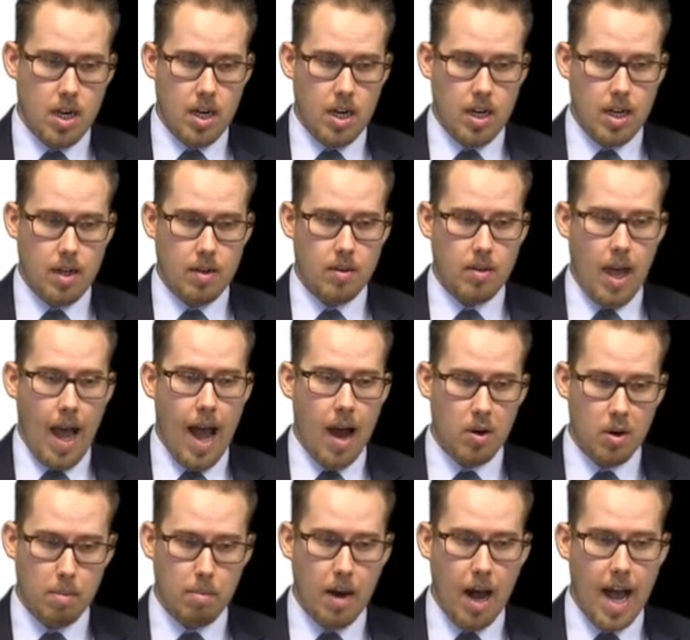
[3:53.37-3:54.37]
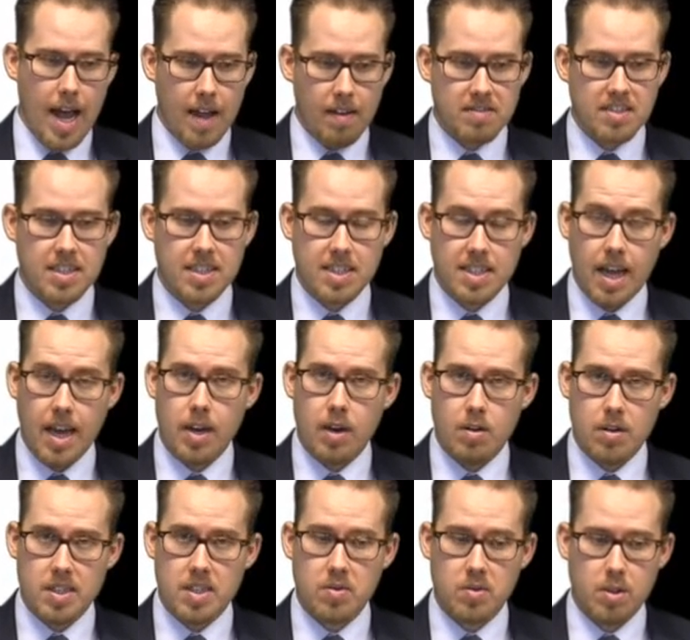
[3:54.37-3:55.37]
how to buy Fssi
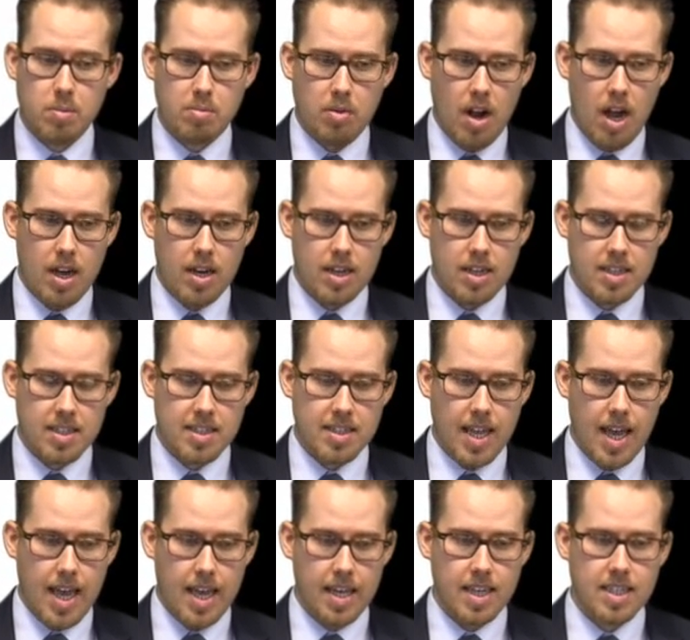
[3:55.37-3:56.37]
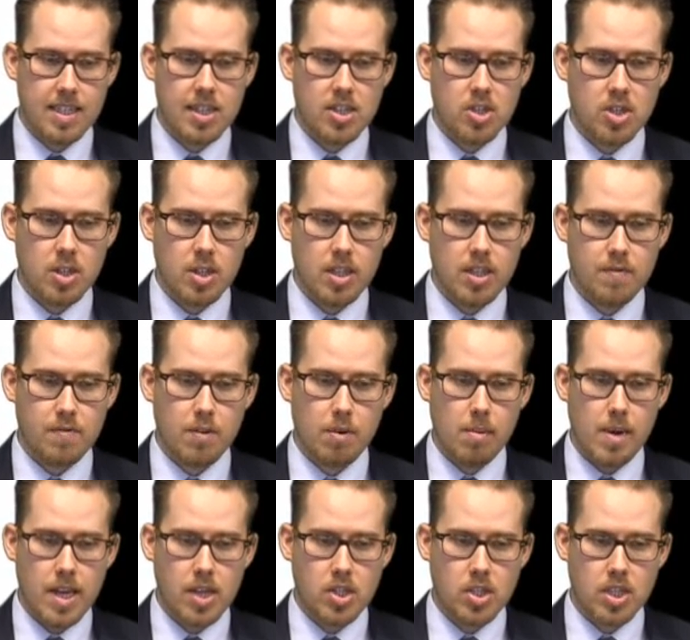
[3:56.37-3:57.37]
OS3 products, and additional
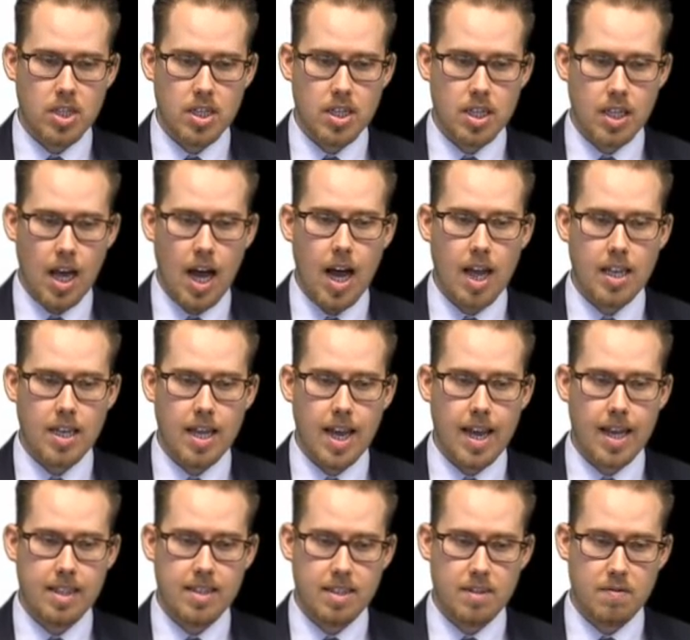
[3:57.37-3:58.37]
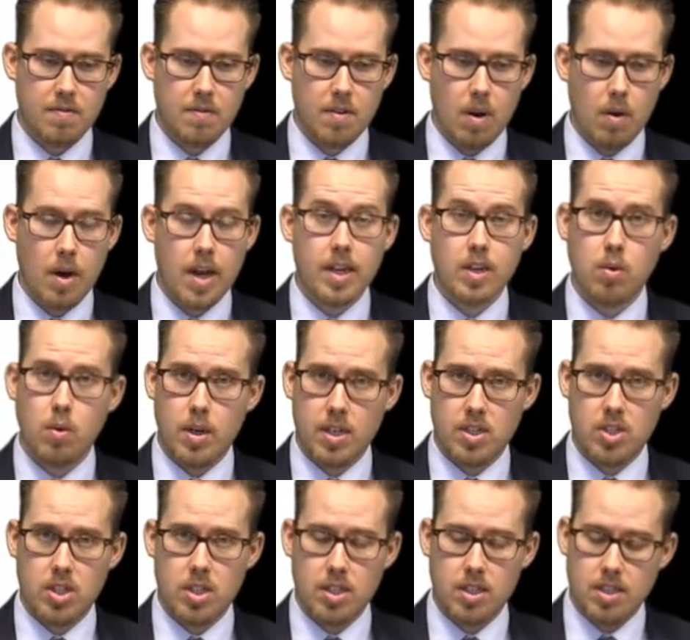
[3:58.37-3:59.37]
information, contact info, and
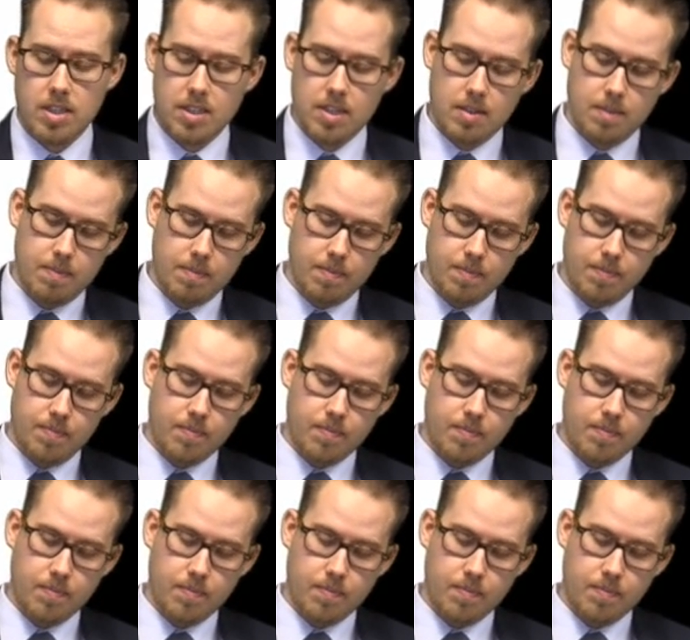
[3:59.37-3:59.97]
questions.